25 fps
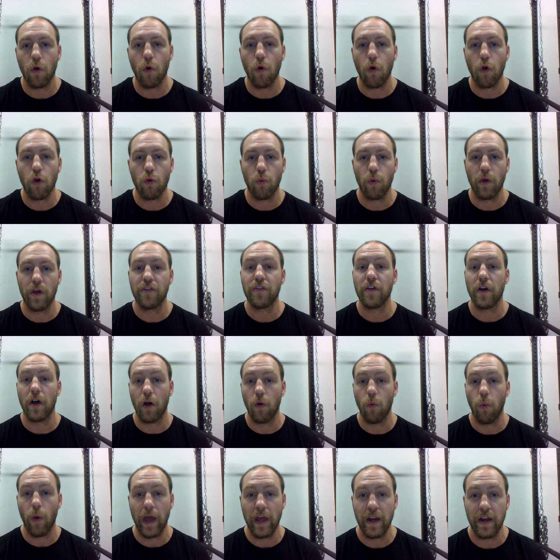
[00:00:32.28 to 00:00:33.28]
or with a
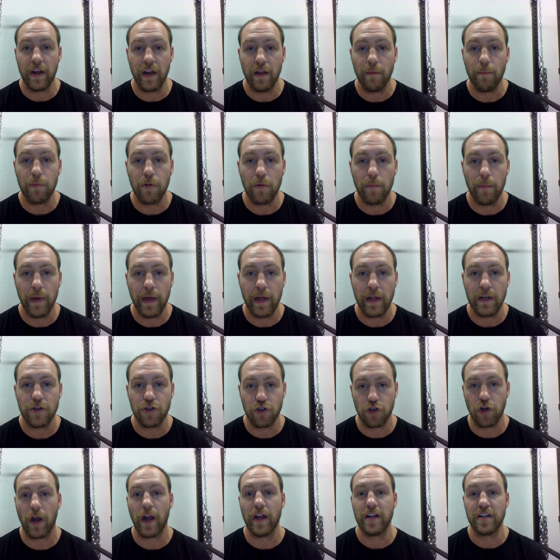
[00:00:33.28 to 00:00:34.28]
weighted implement,
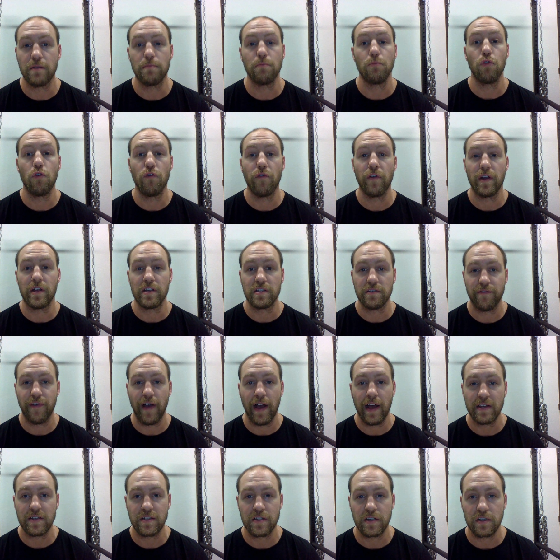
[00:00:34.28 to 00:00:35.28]
trying to move it as
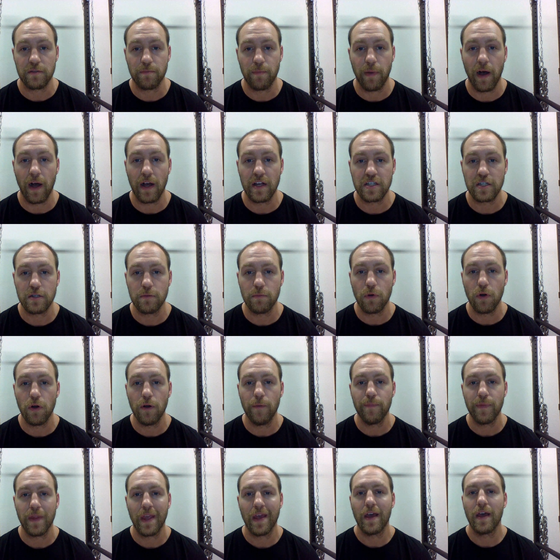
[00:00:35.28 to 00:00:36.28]
fast as
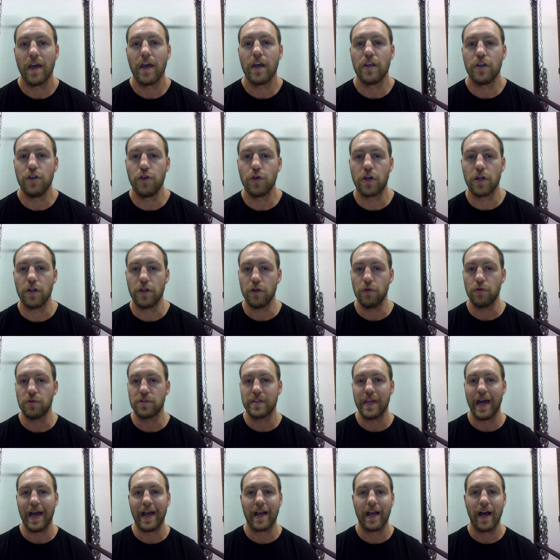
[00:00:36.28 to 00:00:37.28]
possible. You can use
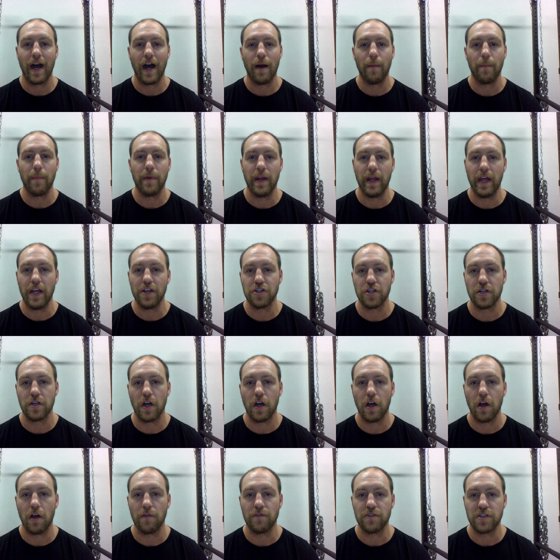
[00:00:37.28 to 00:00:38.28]
that combination
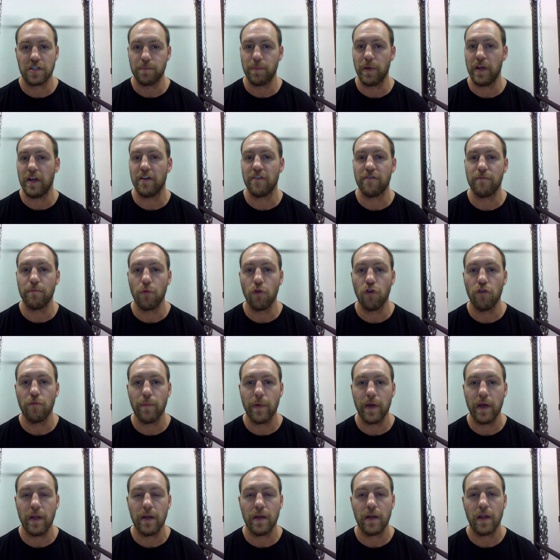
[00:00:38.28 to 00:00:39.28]
of speed of
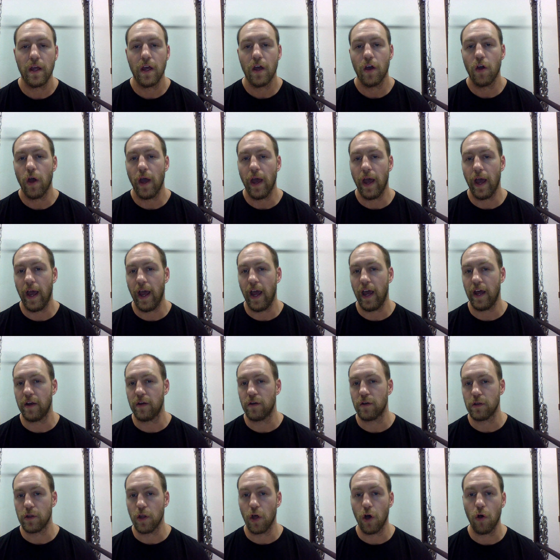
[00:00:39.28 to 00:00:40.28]
movement
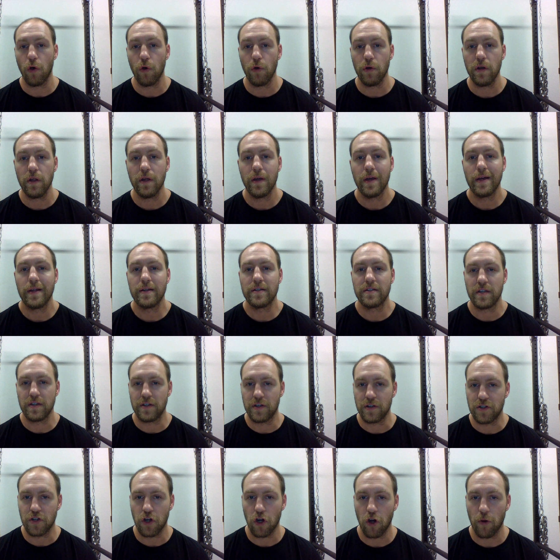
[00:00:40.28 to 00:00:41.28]
and load to
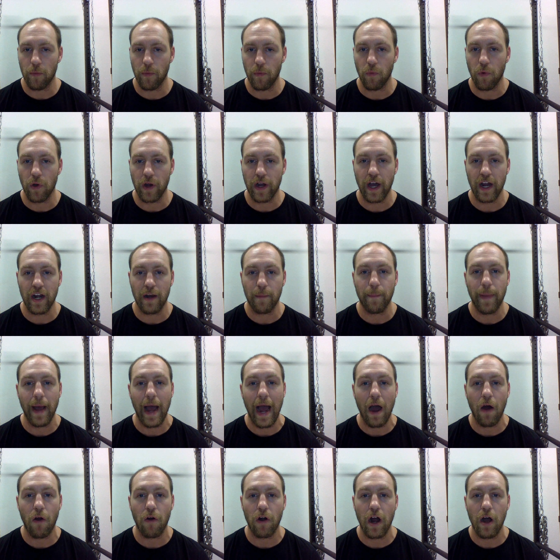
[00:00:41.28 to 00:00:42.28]
determine what kind of power